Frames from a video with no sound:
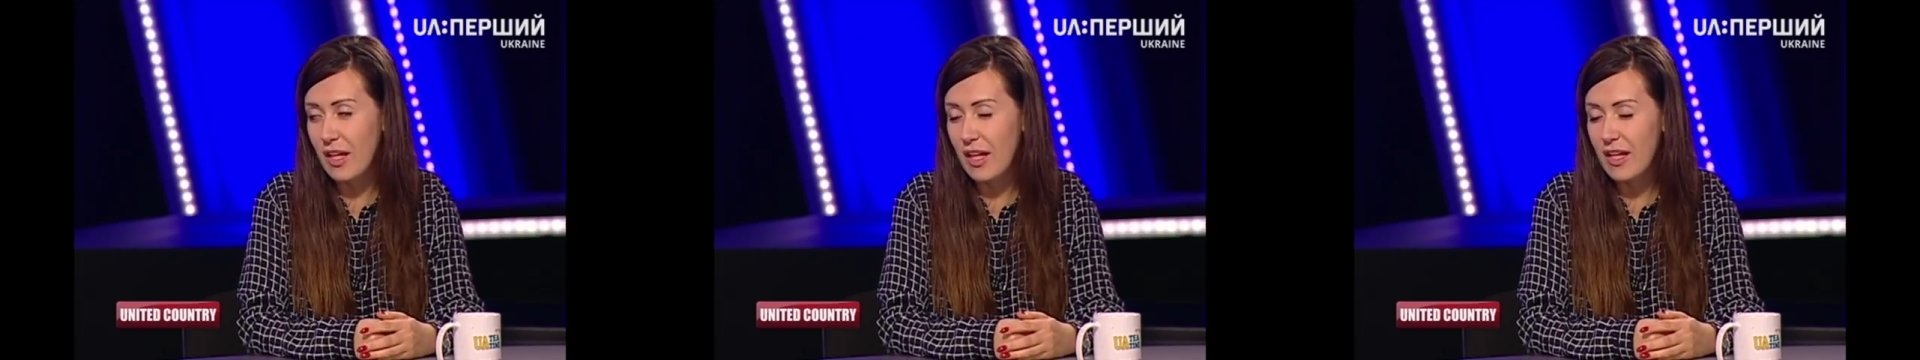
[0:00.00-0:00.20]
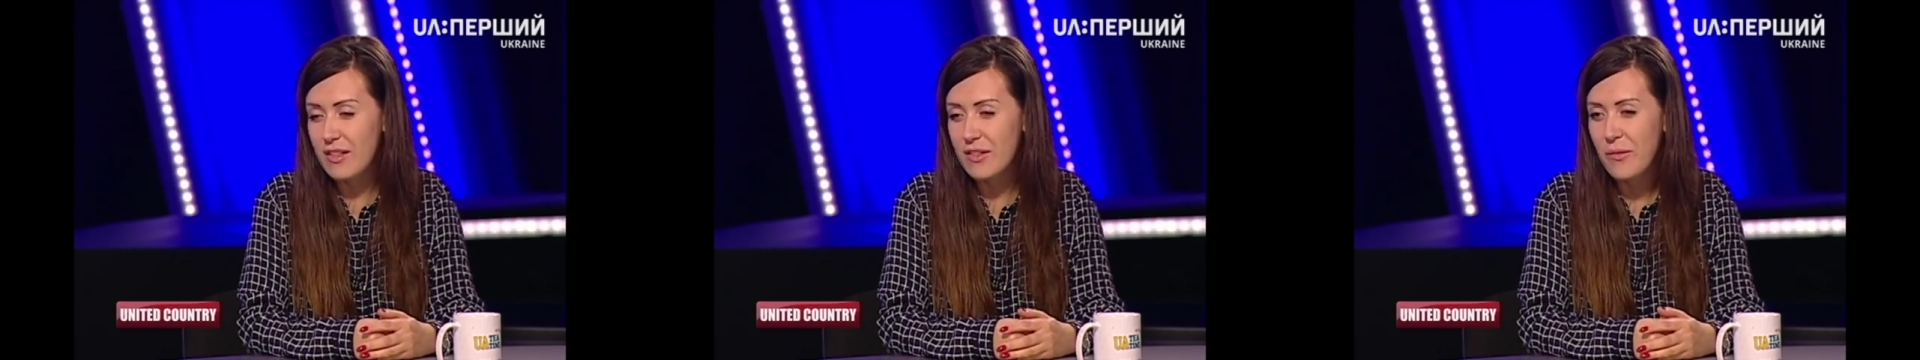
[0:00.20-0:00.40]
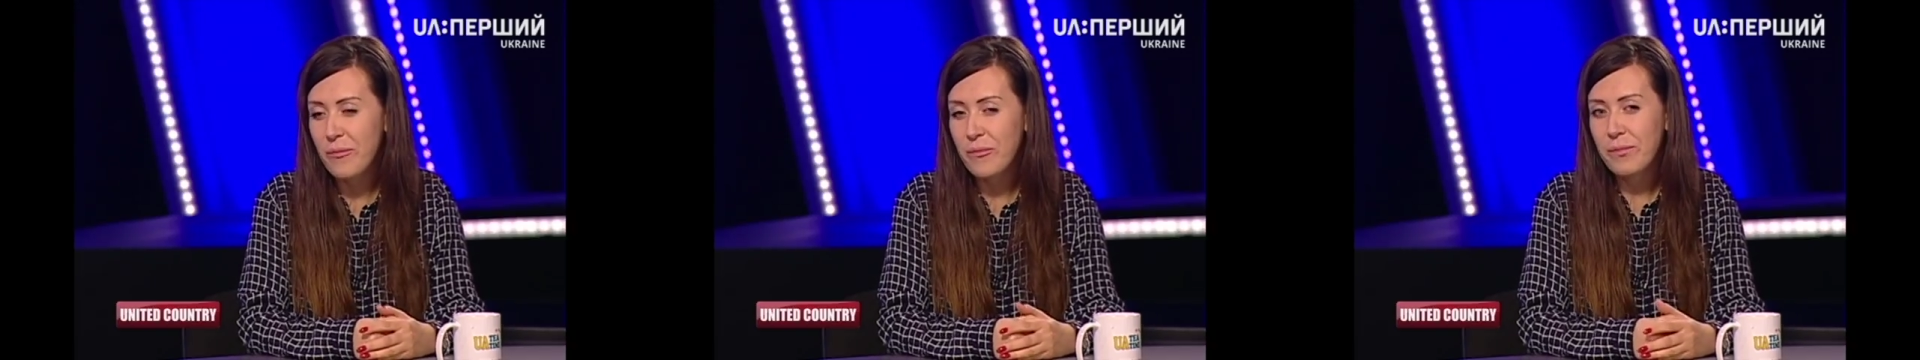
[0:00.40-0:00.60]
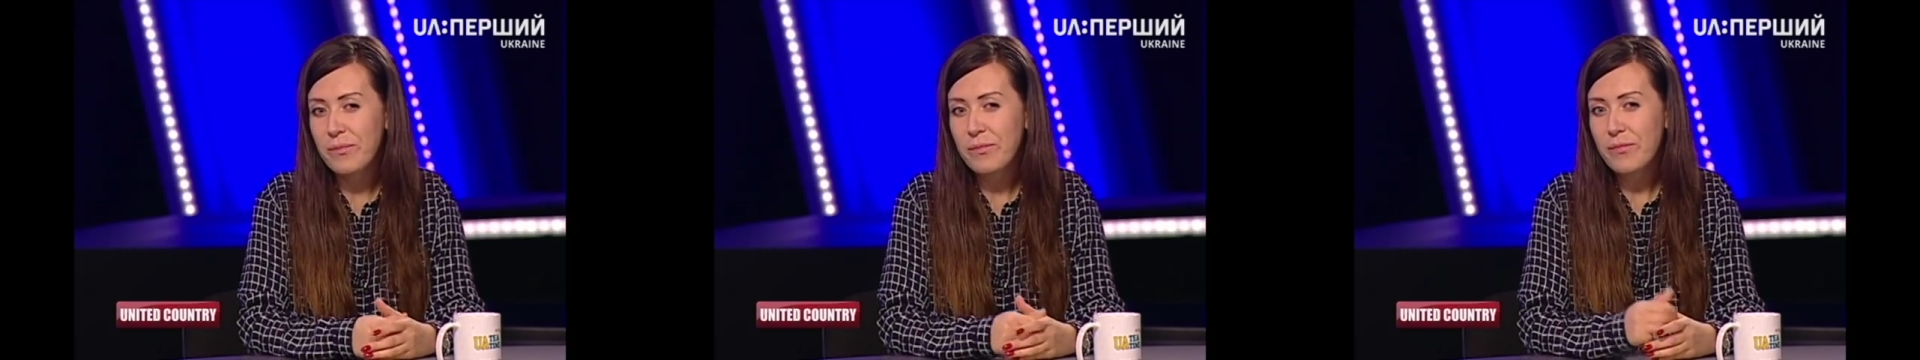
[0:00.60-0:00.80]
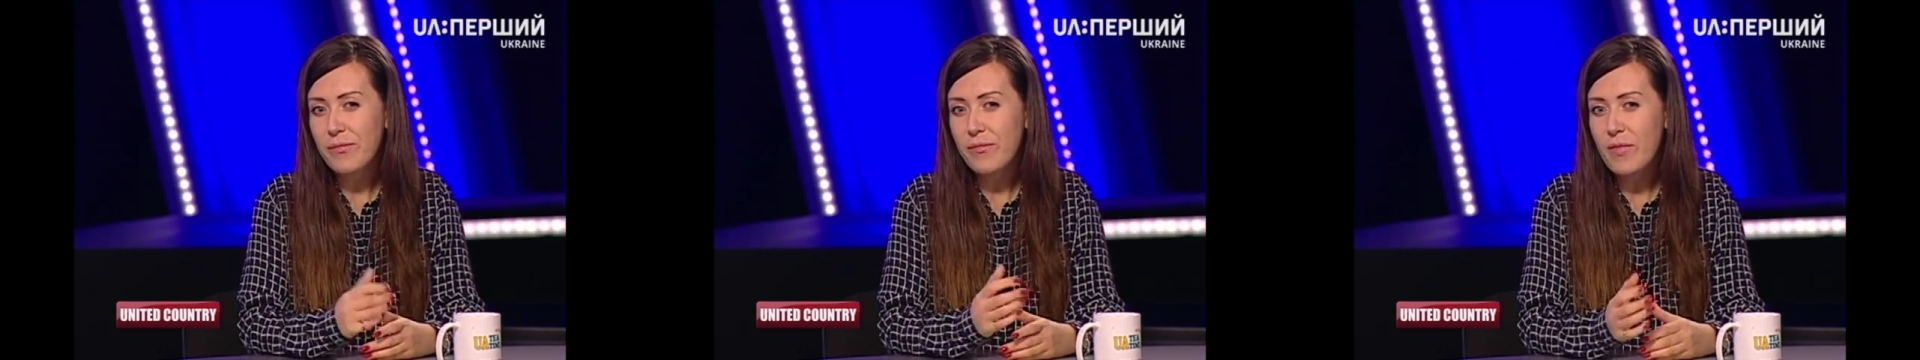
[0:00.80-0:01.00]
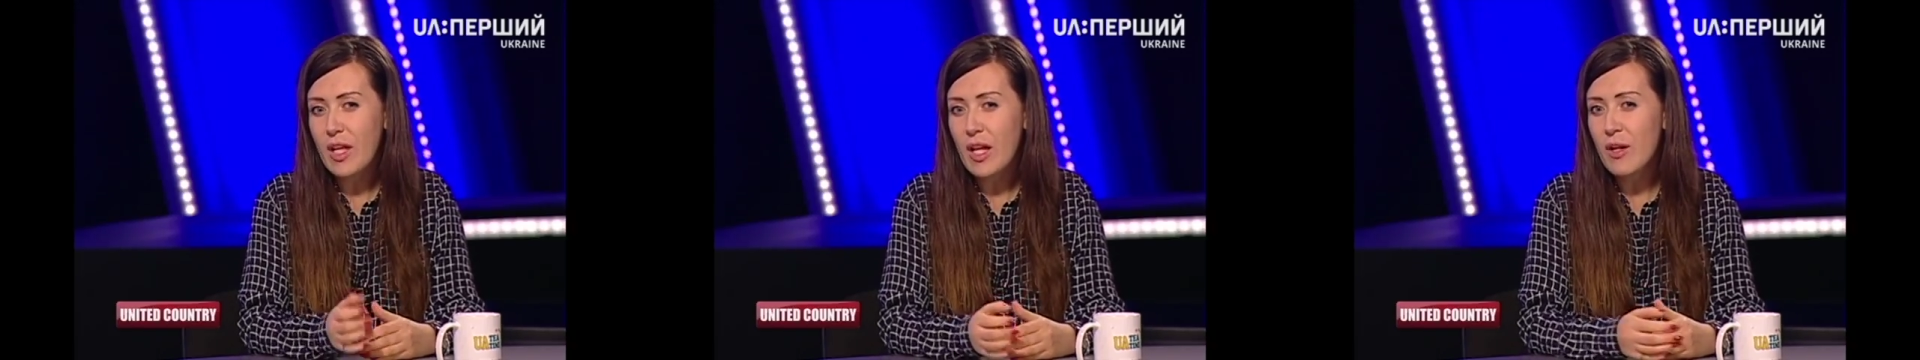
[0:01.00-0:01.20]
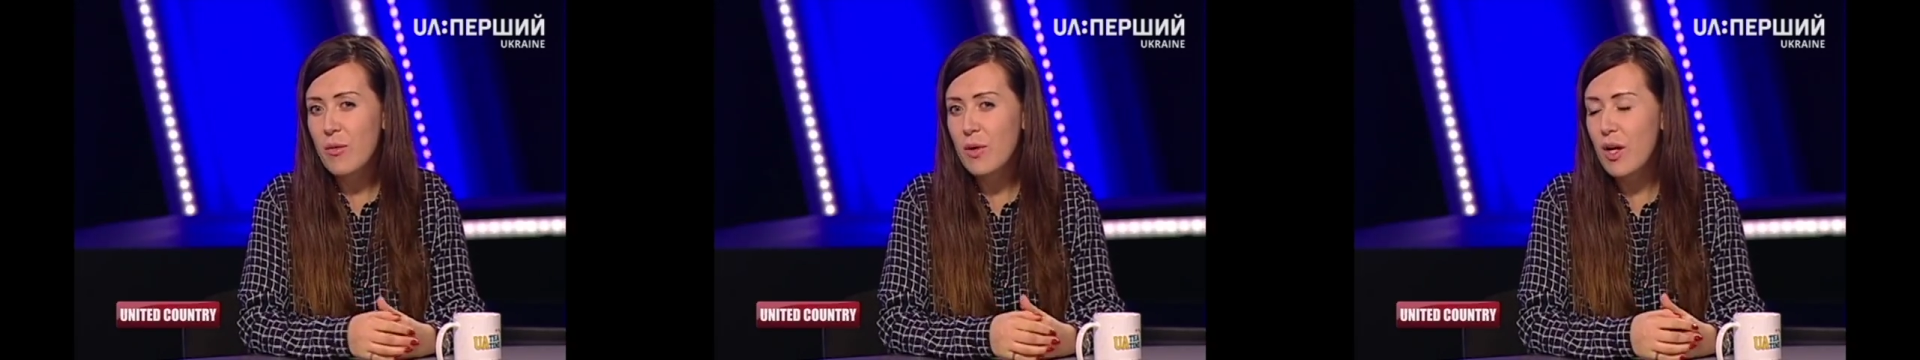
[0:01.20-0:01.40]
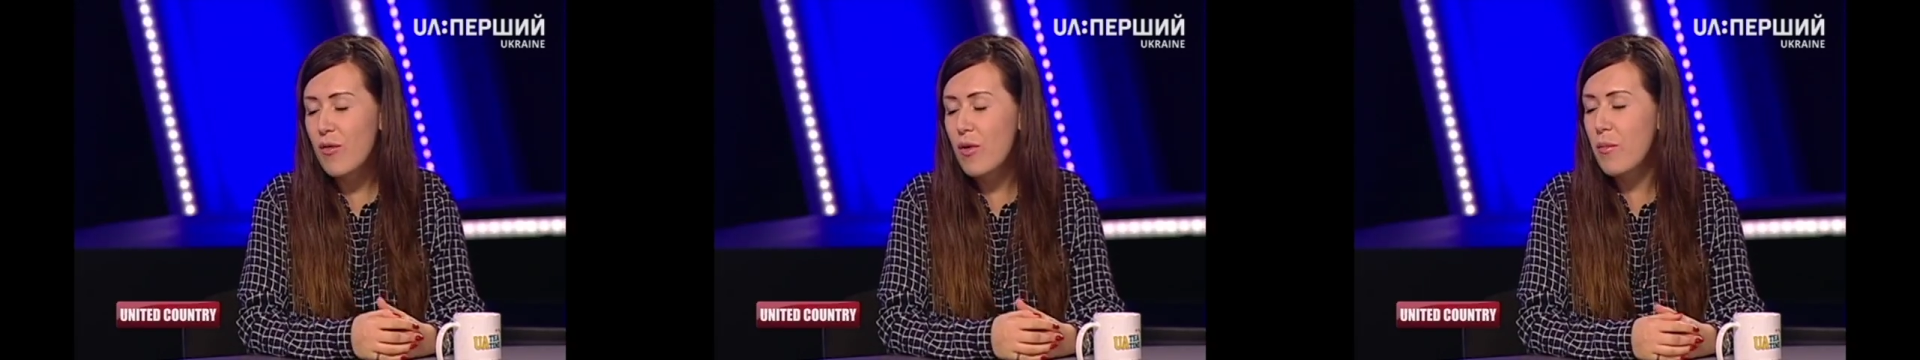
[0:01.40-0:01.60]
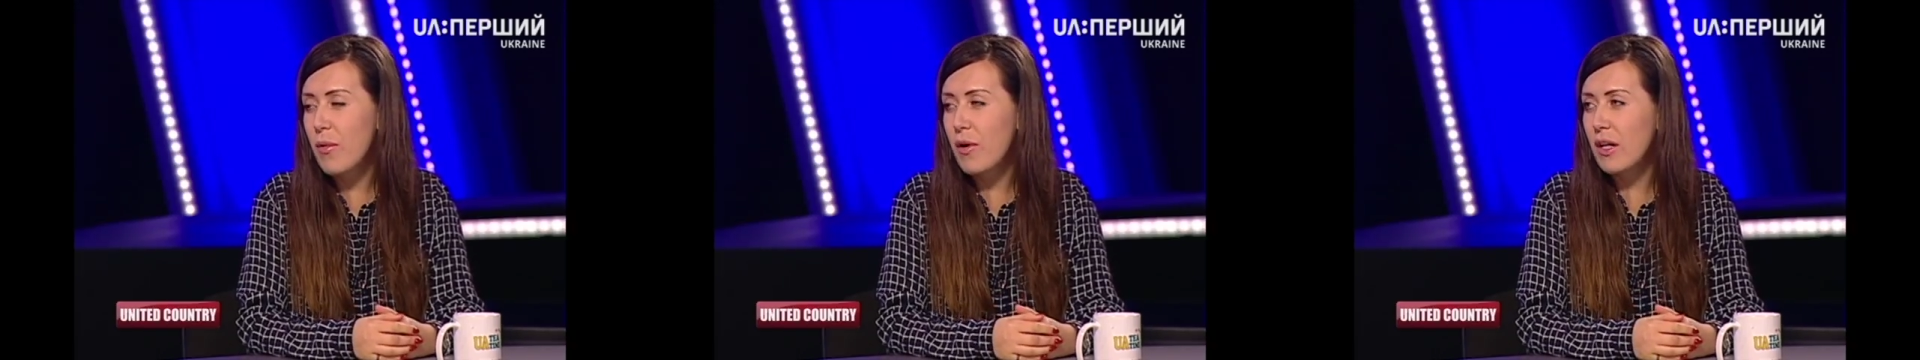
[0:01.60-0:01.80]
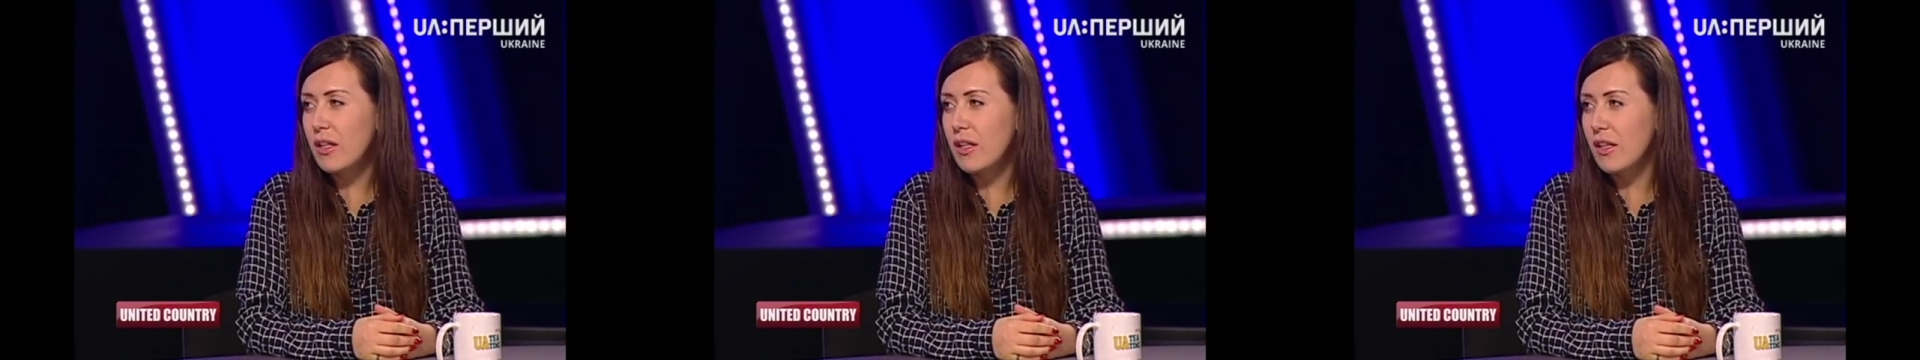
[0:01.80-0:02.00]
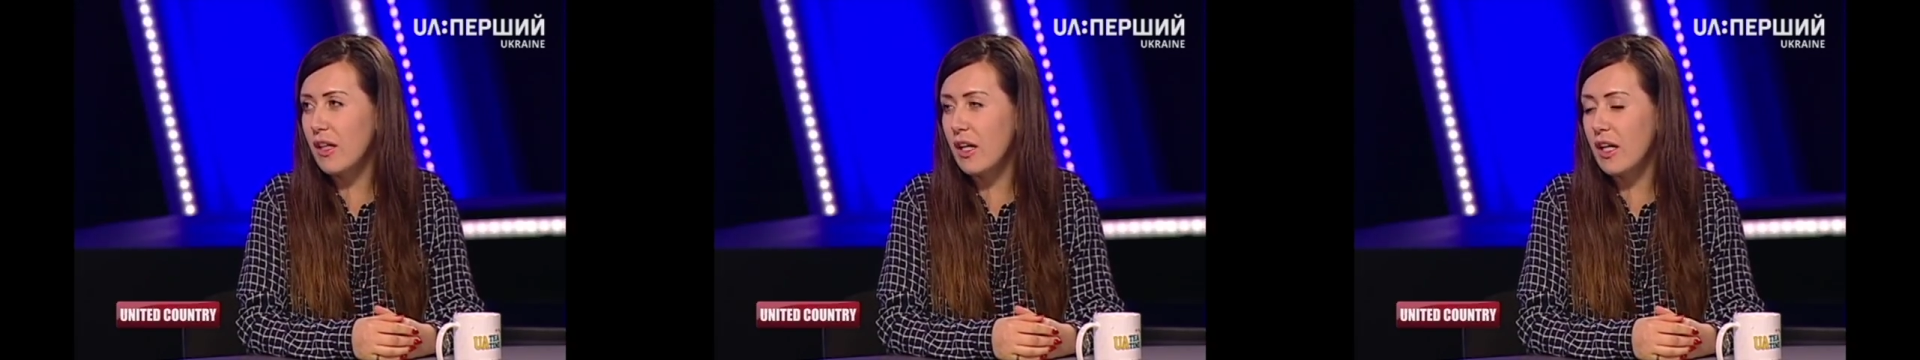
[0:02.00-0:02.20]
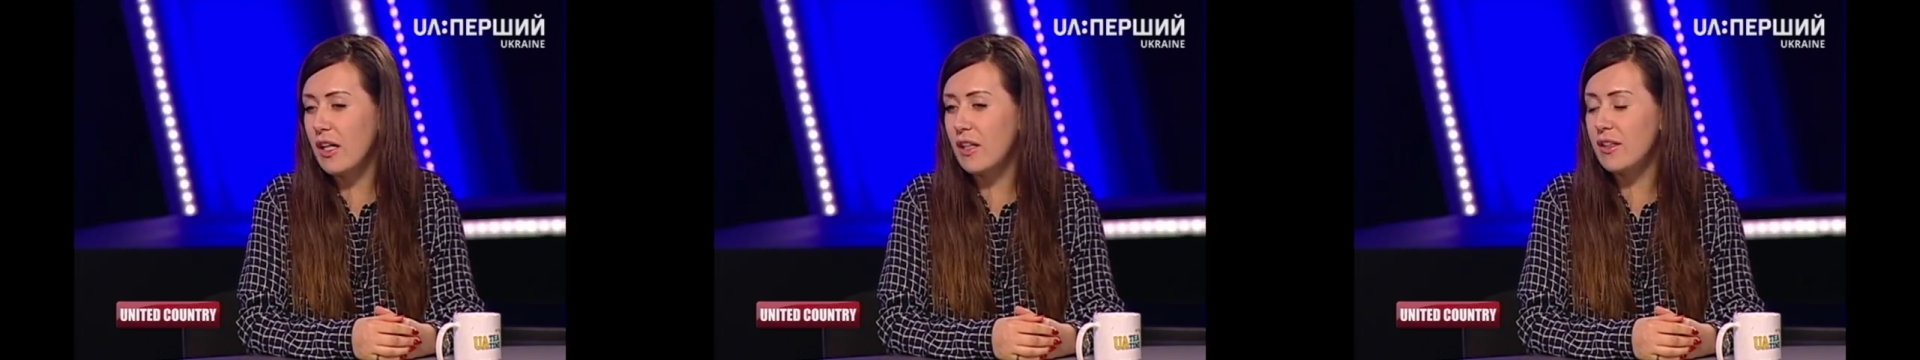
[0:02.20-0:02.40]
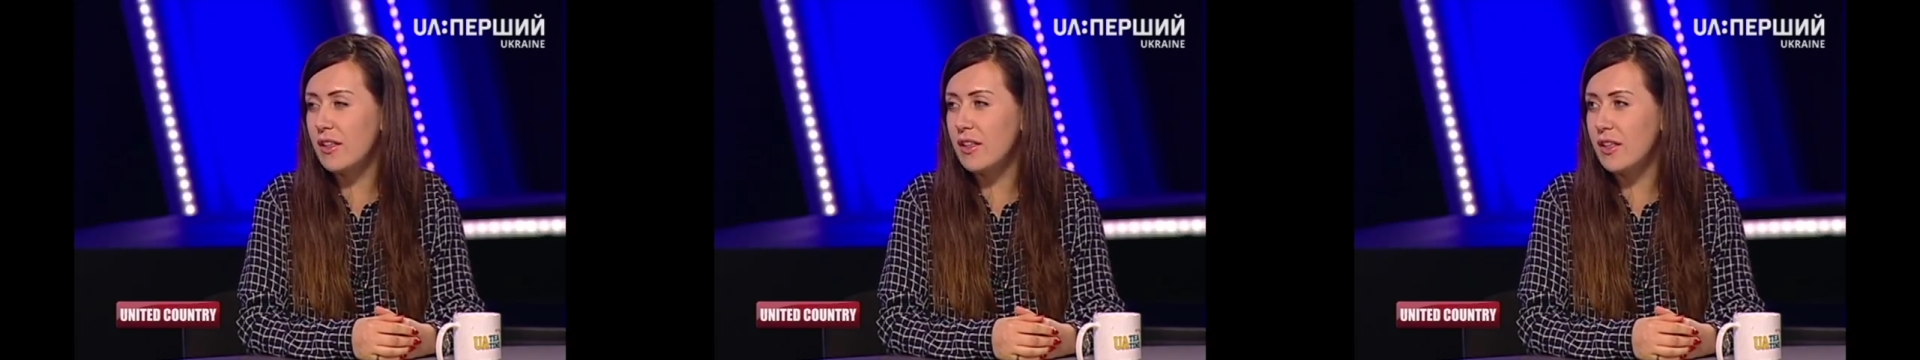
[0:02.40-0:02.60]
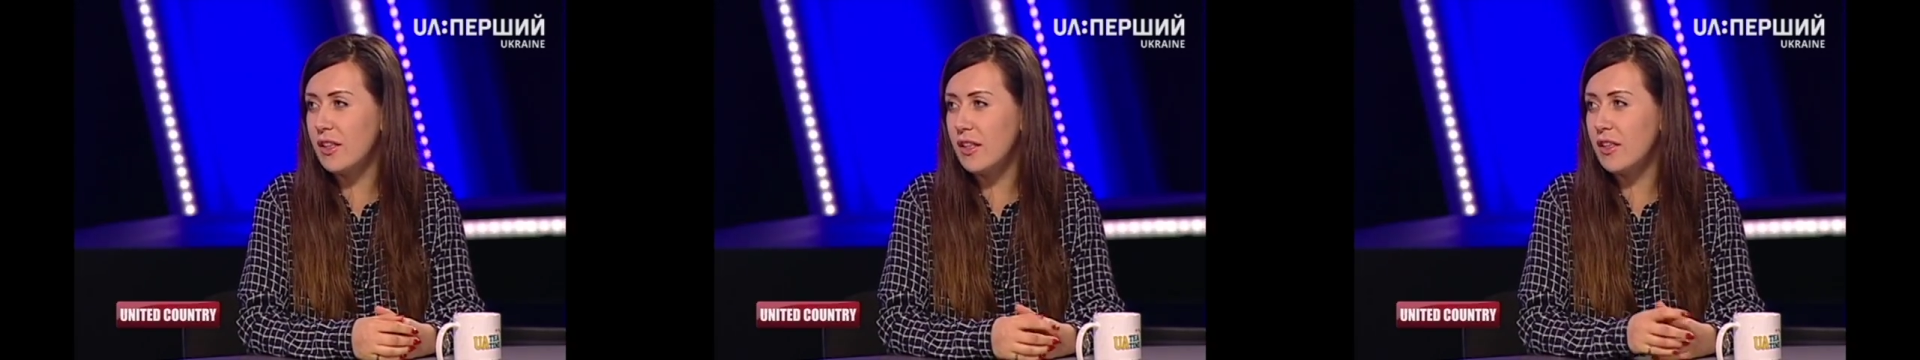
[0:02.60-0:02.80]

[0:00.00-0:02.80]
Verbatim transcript: that we have a partner like ICC,